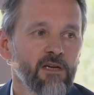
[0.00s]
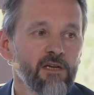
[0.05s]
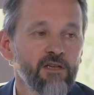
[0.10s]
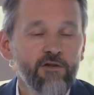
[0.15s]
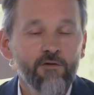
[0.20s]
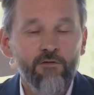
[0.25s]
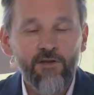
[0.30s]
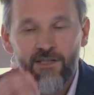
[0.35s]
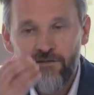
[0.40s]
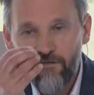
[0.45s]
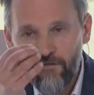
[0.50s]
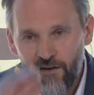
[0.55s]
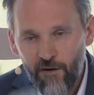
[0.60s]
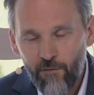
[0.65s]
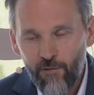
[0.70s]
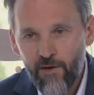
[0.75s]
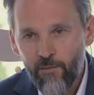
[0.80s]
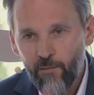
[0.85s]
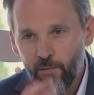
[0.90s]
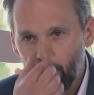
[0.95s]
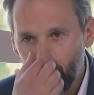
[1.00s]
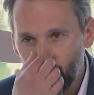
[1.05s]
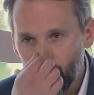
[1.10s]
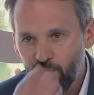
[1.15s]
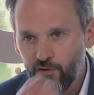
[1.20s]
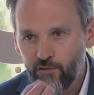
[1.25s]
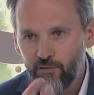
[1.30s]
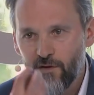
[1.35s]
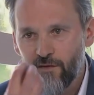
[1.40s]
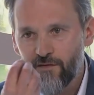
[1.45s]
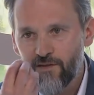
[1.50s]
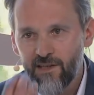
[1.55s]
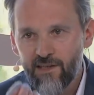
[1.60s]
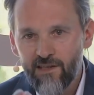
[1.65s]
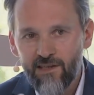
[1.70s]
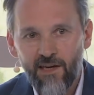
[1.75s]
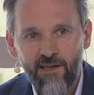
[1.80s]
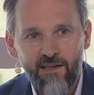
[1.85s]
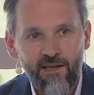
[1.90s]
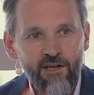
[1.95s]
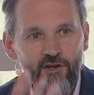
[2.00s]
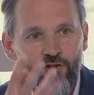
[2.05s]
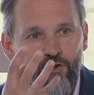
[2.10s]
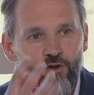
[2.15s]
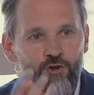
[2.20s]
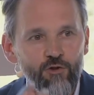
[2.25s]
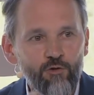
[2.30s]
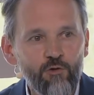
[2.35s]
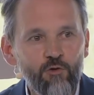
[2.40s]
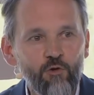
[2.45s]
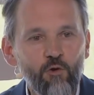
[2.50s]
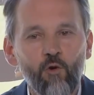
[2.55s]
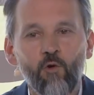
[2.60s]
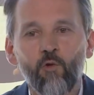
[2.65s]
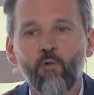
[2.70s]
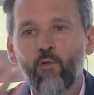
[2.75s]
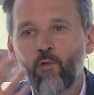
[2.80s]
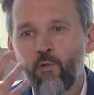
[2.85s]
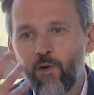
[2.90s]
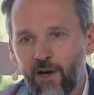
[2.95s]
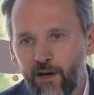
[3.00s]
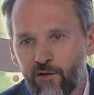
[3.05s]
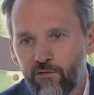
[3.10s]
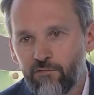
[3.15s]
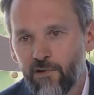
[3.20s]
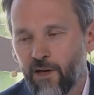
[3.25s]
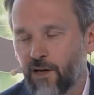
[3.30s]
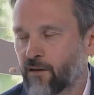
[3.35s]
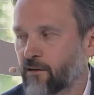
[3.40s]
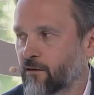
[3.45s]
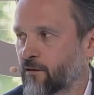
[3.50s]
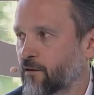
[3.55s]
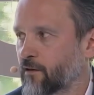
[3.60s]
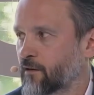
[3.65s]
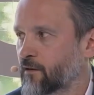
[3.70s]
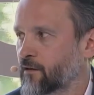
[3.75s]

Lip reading: So it's very important to have this data just to know where to act.